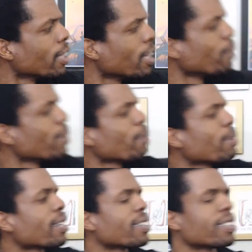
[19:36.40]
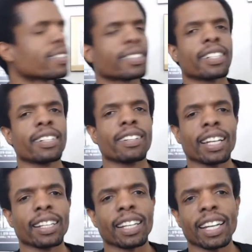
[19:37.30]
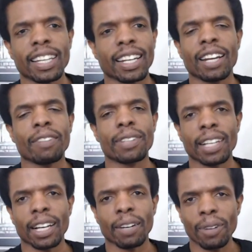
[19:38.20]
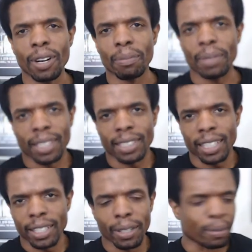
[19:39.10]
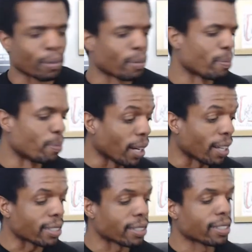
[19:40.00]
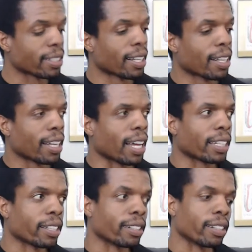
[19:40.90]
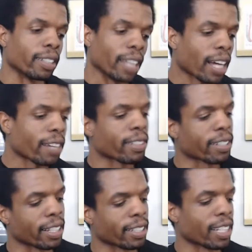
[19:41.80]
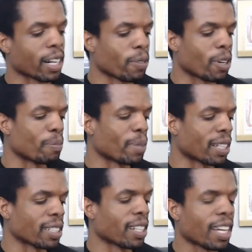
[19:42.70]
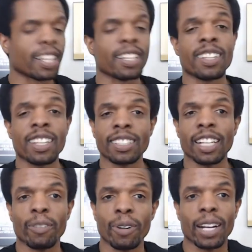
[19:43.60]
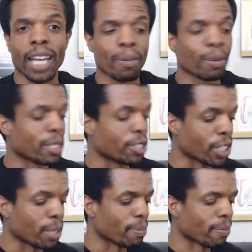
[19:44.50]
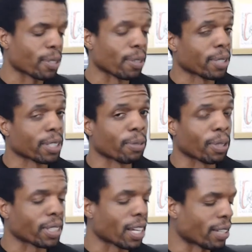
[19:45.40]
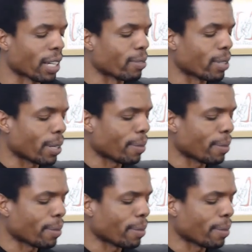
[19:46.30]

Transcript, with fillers: I mean, I'm not going to sit here and act like I get everything I want because I don't, but I get a lot of the things that I want because a lot of the things that I want happen to be cheap. So it just works out that way.